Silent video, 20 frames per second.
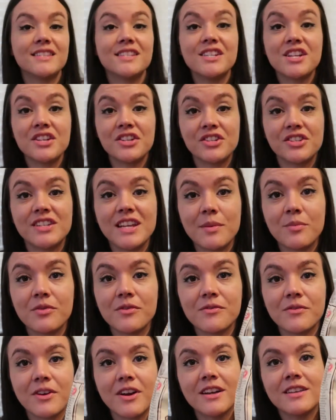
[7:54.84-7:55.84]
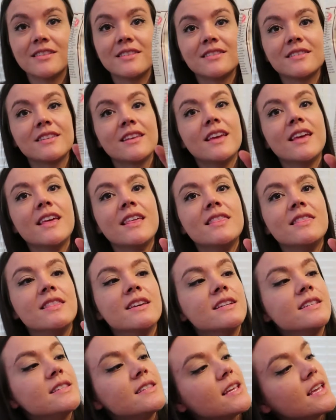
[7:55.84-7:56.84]
is another staple for us.
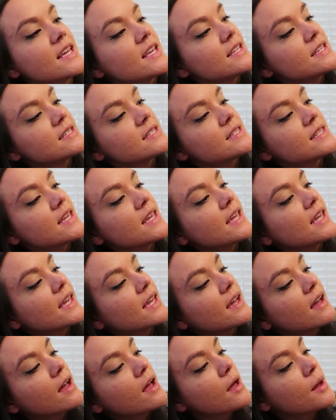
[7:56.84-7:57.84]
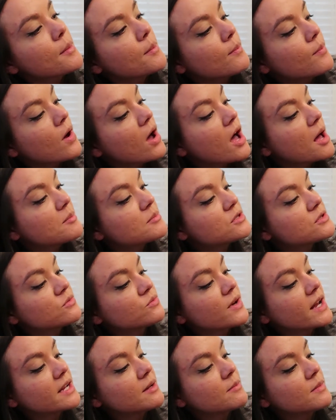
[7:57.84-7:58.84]
This is the Bob's
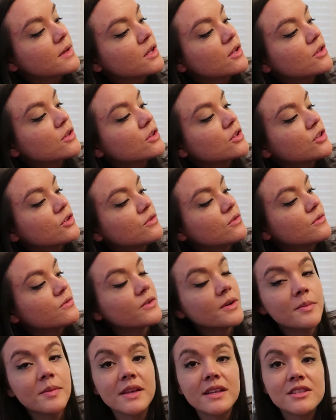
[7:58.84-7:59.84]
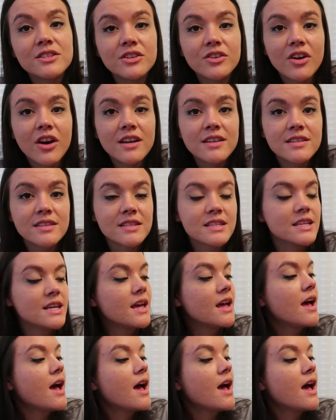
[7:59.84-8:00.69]
Red Mill gluten-free pizza crust.